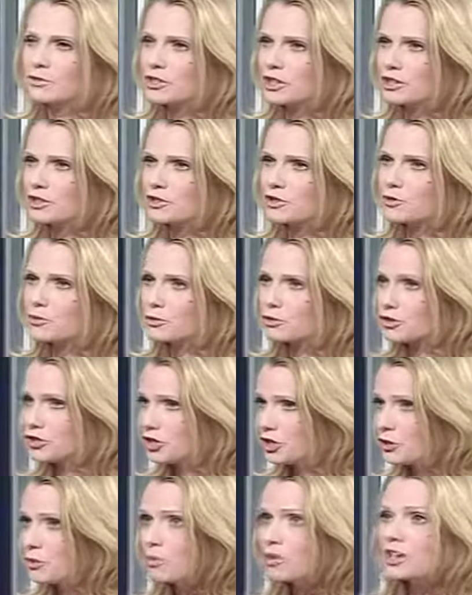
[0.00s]
charter schools,
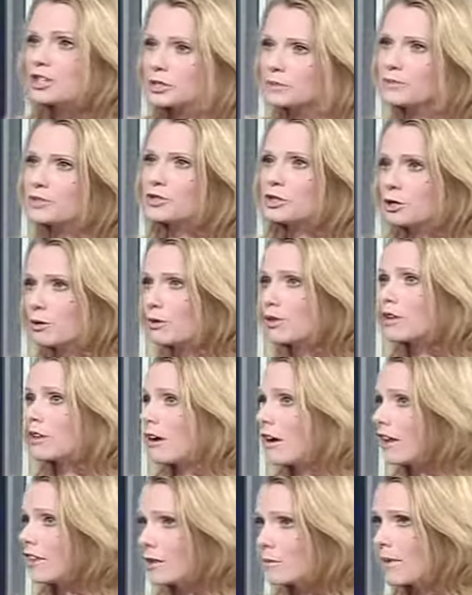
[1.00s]
you want to put Newark
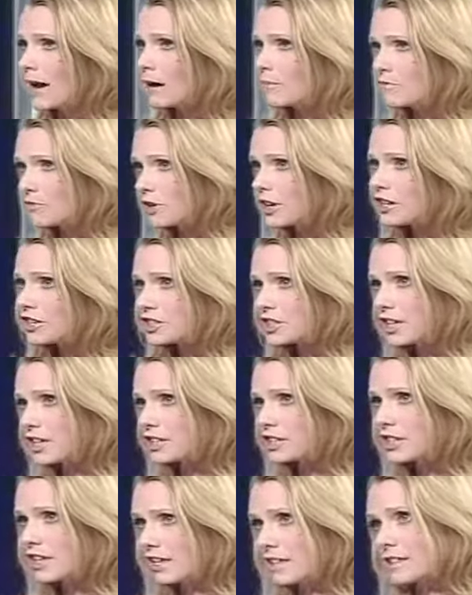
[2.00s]
on the map for
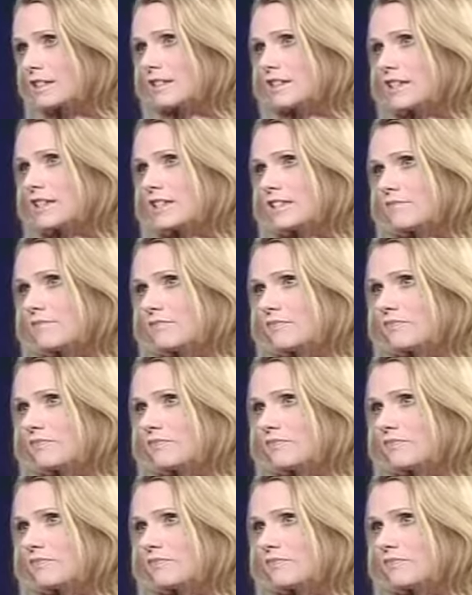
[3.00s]
education excellence.